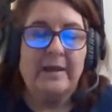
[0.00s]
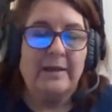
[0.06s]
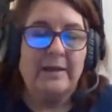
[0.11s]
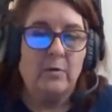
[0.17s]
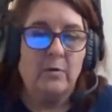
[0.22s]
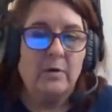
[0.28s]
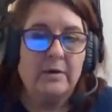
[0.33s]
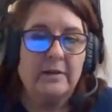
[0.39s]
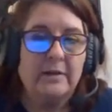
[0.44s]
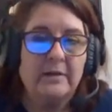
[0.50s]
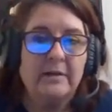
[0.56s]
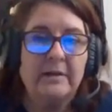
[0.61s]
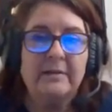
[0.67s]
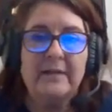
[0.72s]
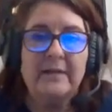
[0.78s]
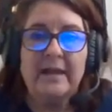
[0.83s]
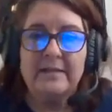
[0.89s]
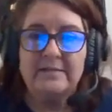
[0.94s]
aorta,
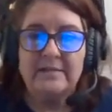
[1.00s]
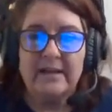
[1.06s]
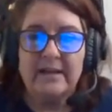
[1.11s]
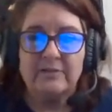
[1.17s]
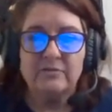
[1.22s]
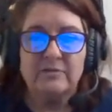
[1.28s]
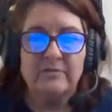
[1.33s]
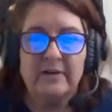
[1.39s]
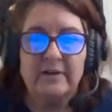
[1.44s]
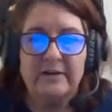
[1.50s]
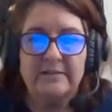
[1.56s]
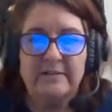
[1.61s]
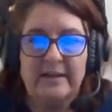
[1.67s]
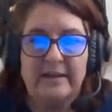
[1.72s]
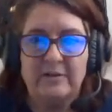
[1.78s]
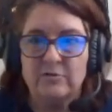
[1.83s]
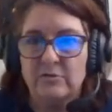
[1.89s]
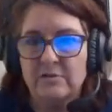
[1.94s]
and that's actually very
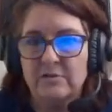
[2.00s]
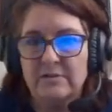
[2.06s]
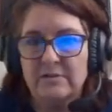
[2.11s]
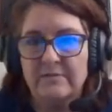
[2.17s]
dangerous.